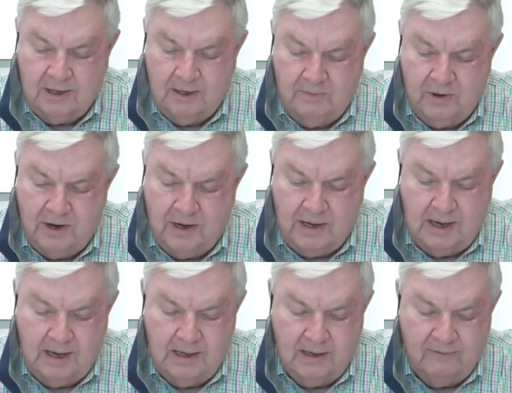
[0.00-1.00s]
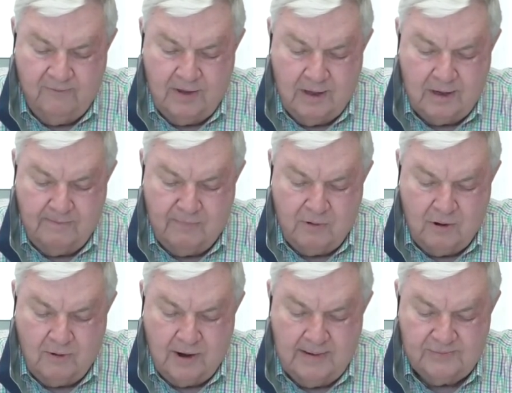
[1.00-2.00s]
community need, developing
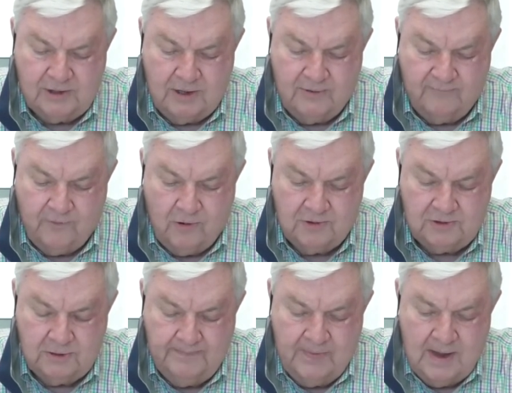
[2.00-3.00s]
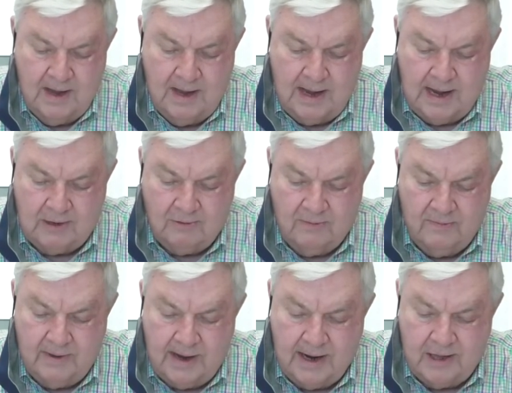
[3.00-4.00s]
programs that are diverse,
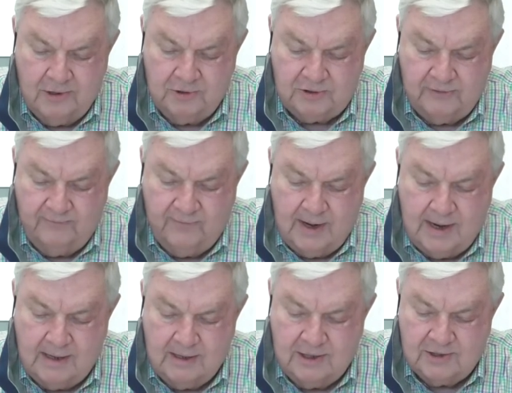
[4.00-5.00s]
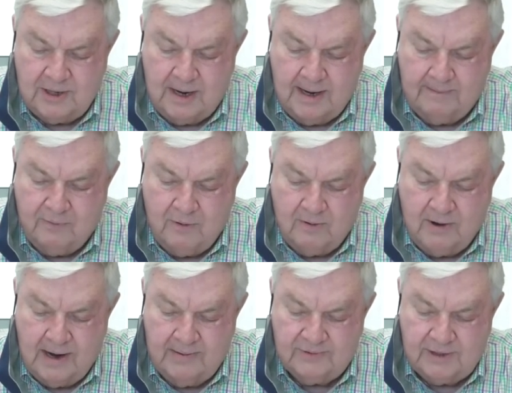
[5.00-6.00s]
equitable, inclusive, and designing
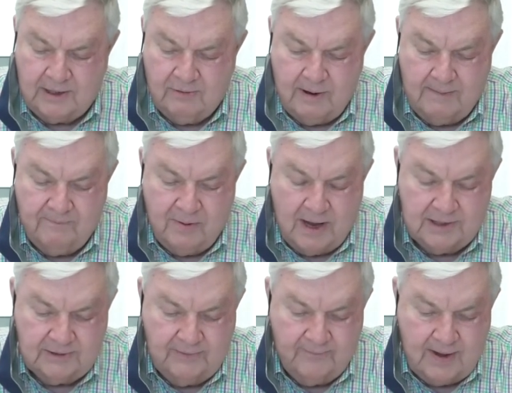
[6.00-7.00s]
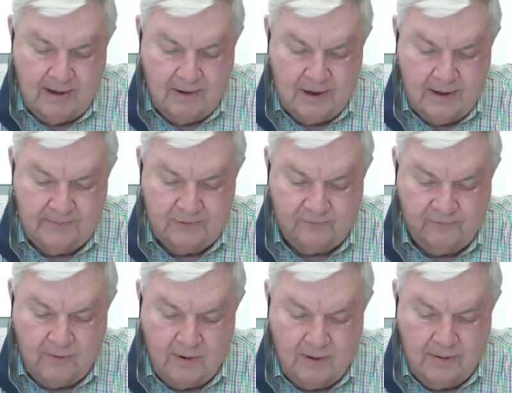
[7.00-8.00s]
programs that create positive outcomes
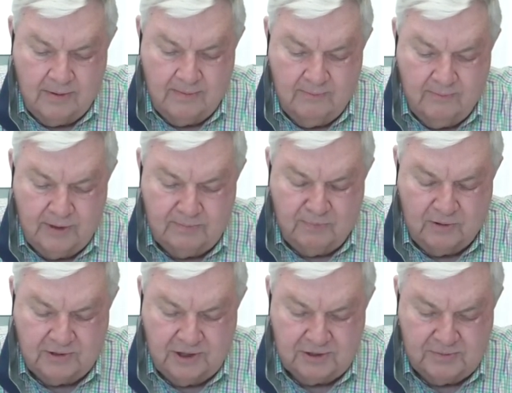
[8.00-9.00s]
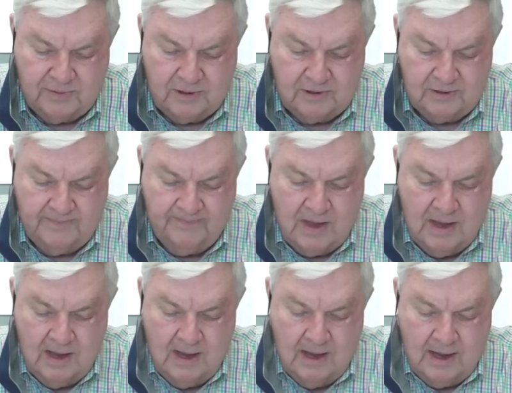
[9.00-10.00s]
for all with participants.
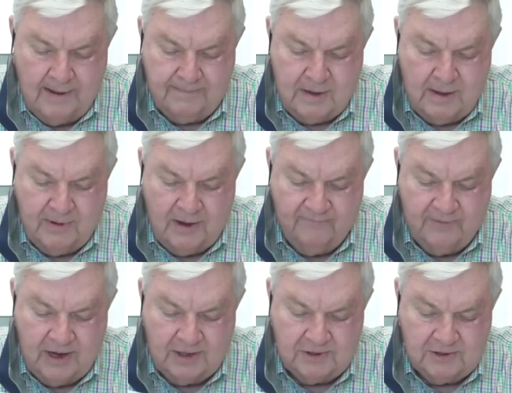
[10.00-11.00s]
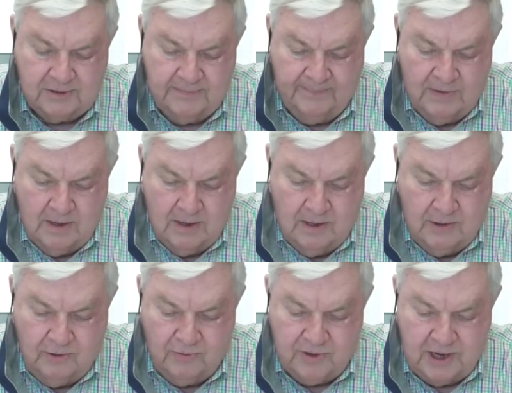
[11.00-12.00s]
Upcoming events,
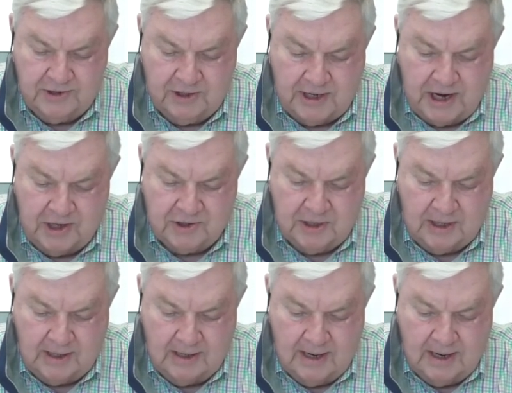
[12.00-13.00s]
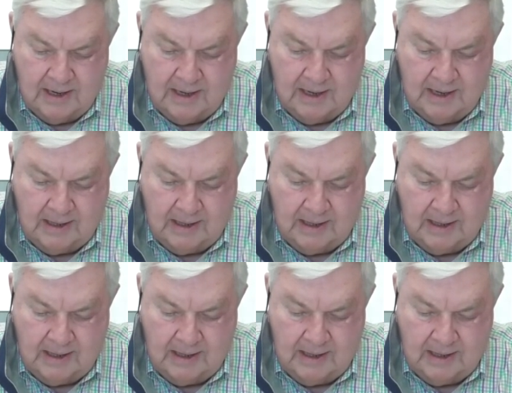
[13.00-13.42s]
youth education and